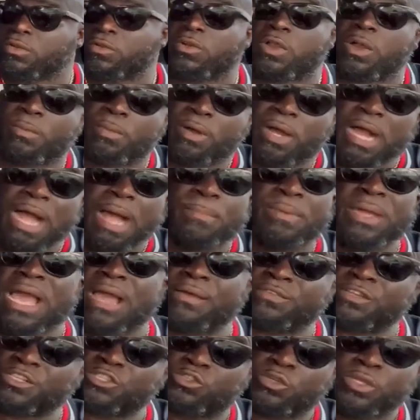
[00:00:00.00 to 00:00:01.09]
Grandma, I've been
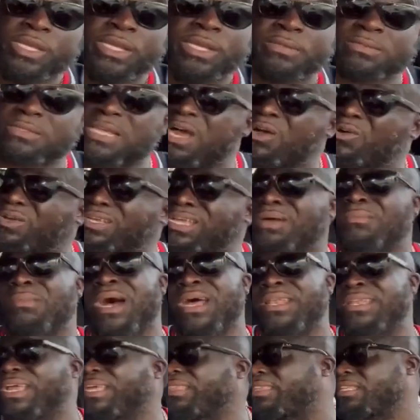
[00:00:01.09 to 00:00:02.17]
having dreams. I don't care about
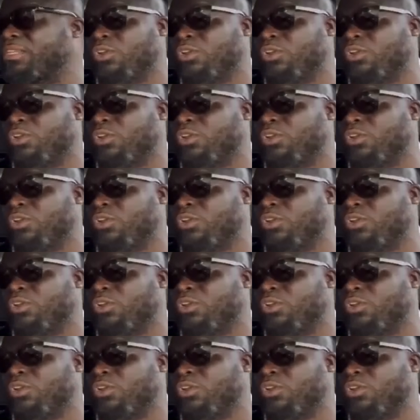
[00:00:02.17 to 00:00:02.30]
nothing